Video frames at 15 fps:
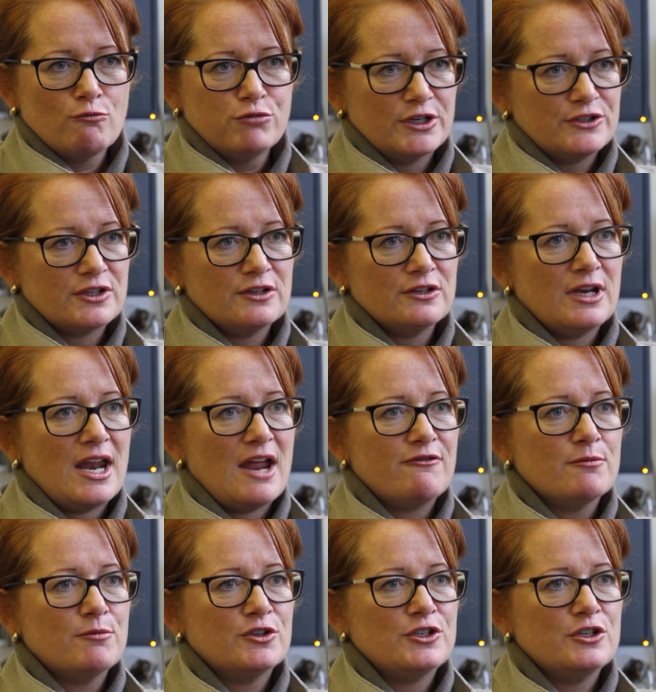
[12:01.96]
Britain and
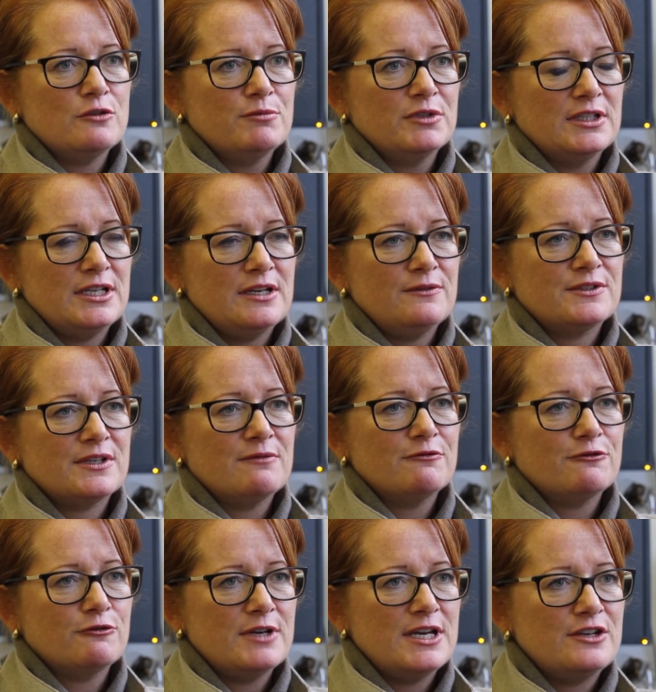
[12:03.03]
everybody who believes in
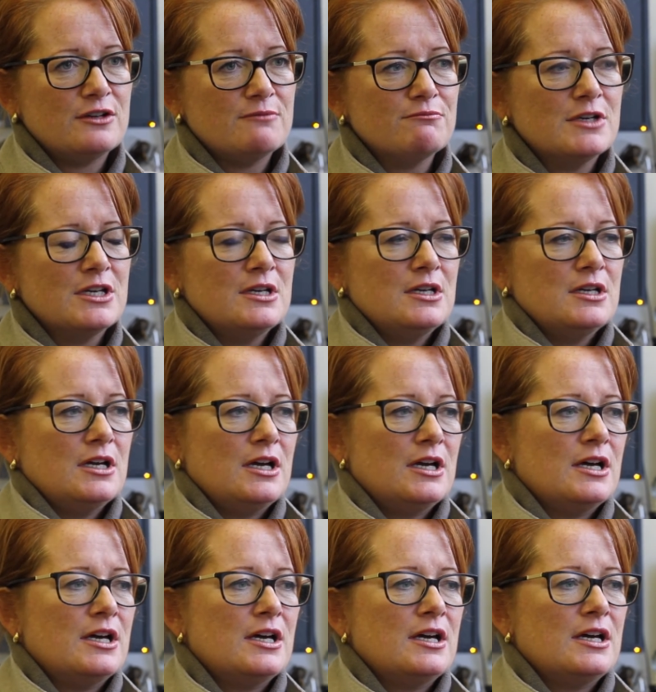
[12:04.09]
freedom
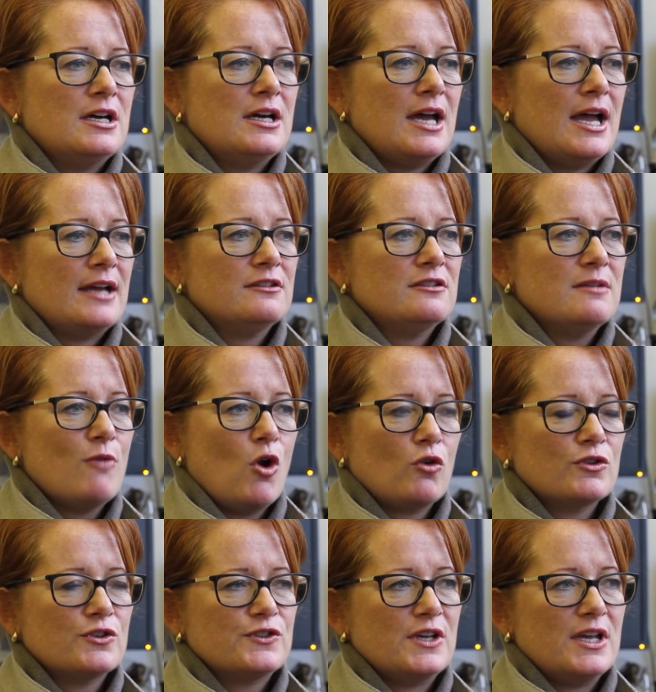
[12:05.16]
and
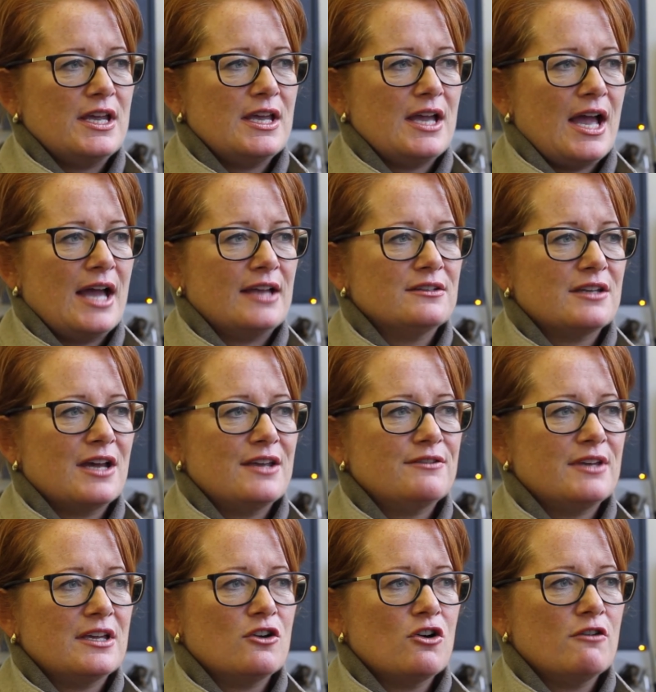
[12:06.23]
democracy, and I
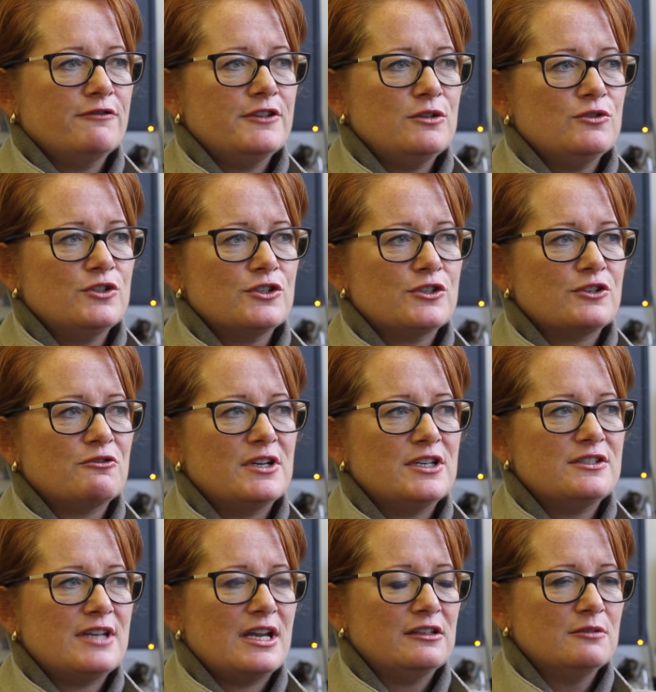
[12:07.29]
think our futures are
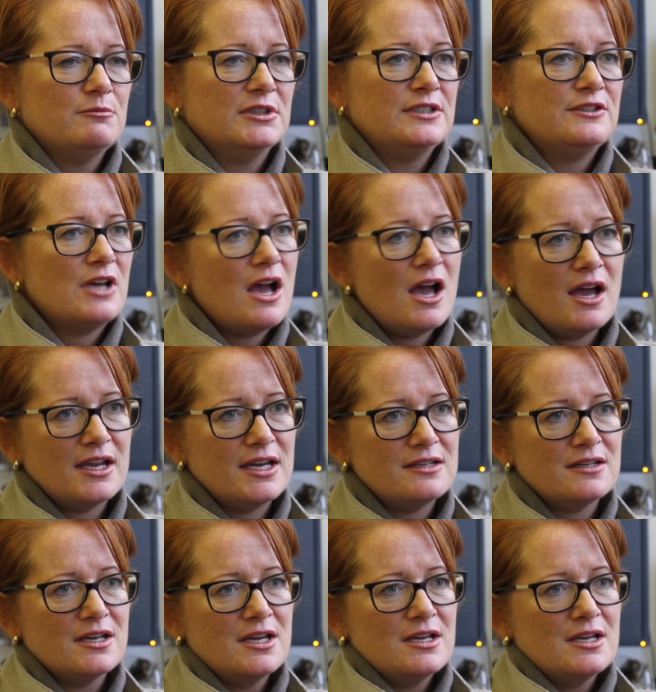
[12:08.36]
indelibly tied.